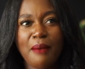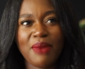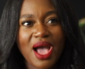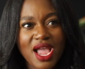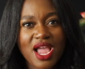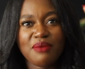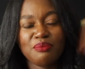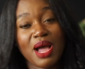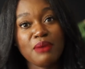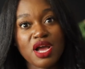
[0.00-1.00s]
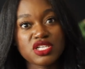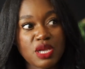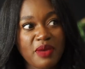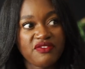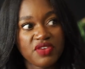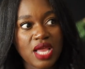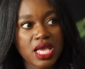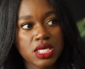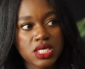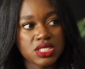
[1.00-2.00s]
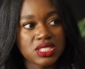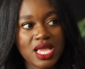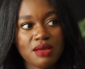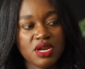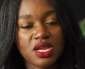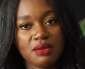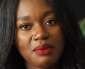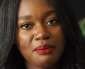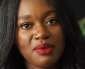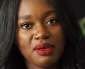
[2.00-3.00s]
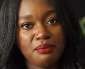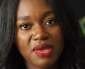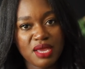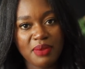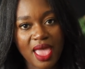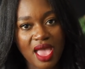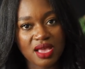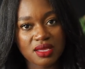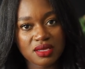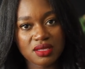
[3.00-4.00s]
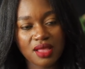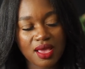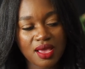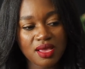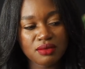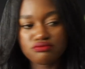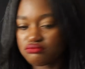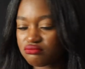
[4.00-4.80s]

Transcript: My bra strap, I feel like, is damn near in my mid back. Like,